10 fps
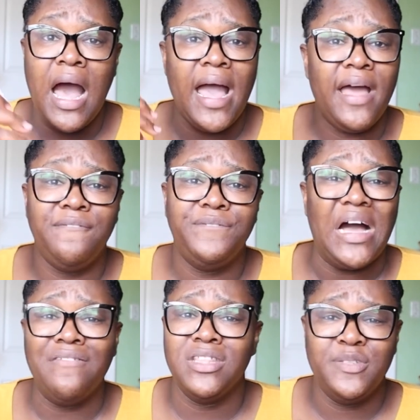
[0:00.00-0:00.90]
I had
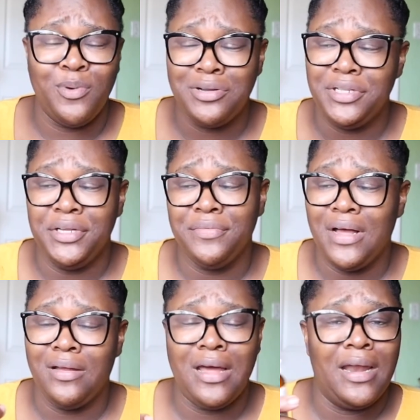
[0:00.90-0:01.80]
5 of these bottles laying
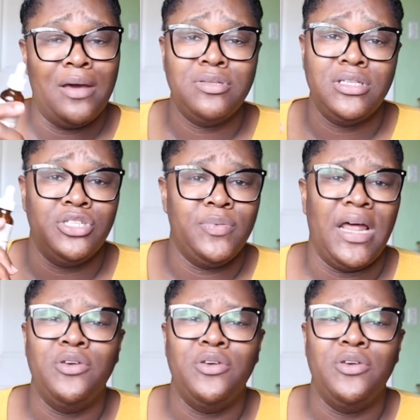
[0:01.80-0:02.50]
around, and I wasn't into it.